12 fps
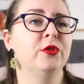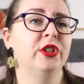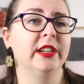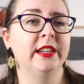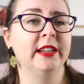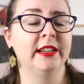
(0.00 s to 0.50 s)

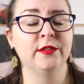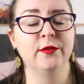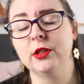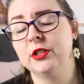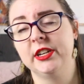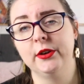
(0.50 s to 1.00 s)
She is
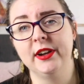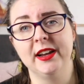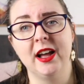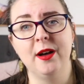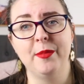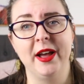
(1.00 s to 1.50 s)

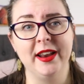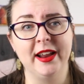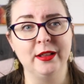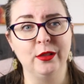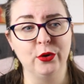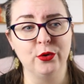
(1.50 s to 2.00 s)
volunteering up at
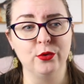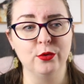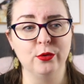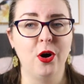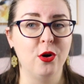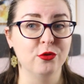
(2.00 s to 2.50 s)
a
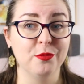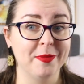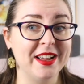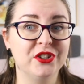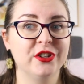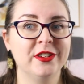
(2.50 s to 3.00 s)
local old
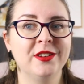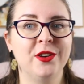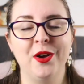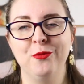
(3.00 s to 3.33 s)
mansion,